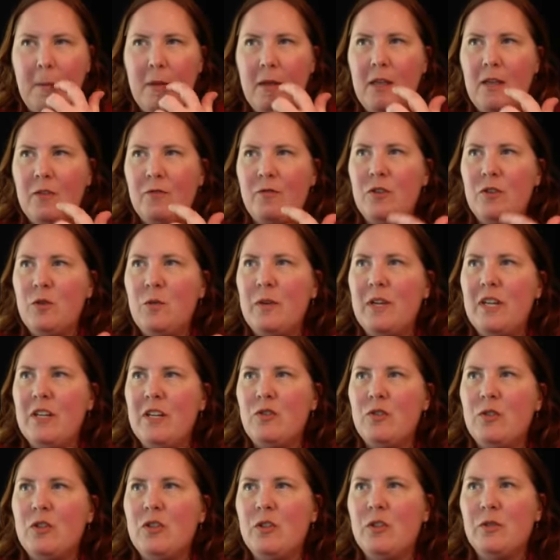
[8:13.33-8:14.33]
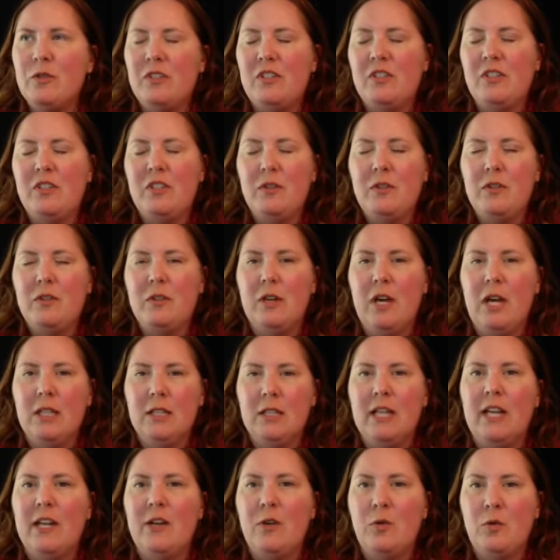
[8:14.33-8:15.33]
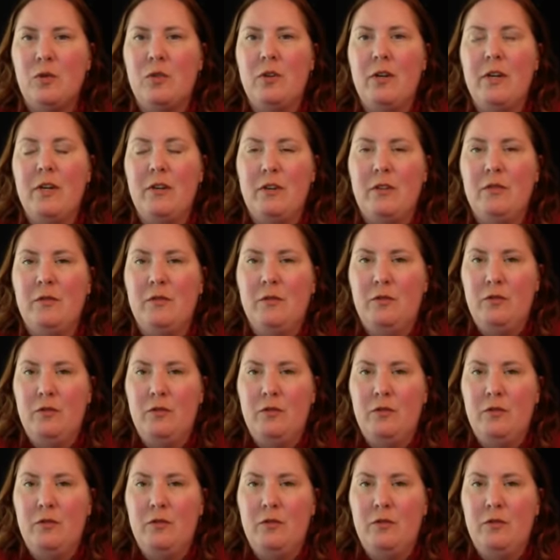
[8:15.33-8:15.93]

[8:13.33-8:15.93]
if you introduced online ordering